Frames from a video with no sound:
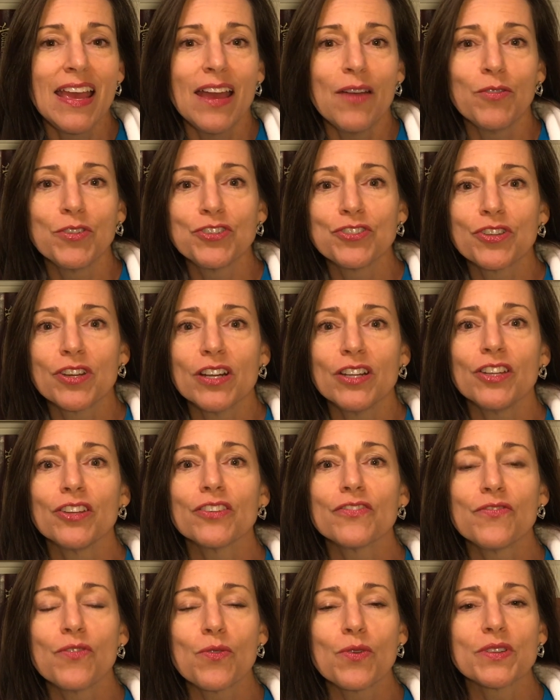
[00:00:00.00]
And what you're going to
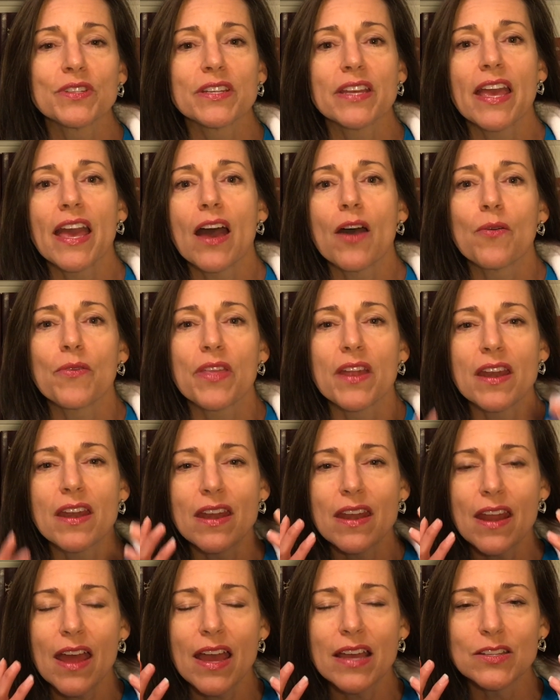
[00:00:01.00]
look for is a cow with a
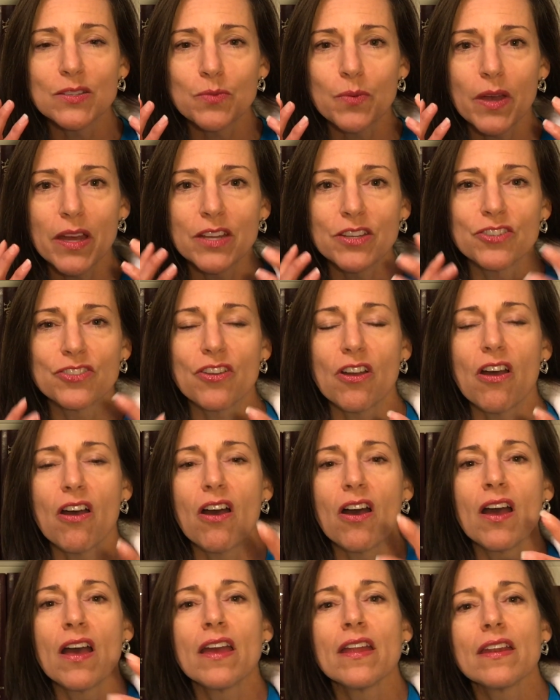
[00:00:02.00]
nice wide
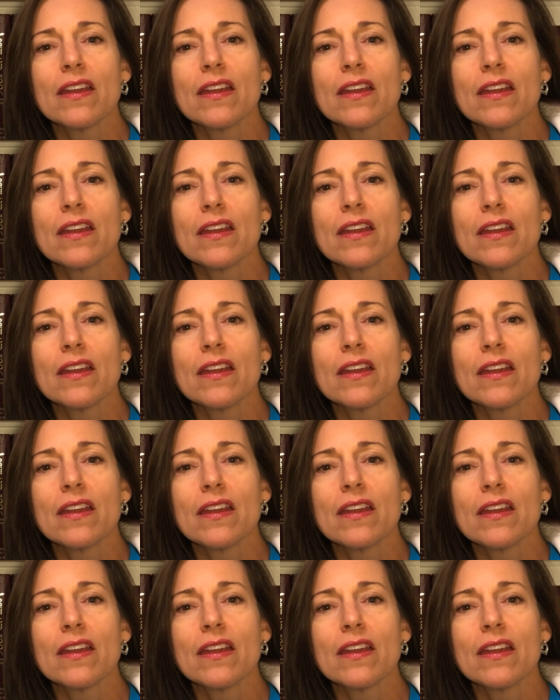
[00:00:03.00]
jaw,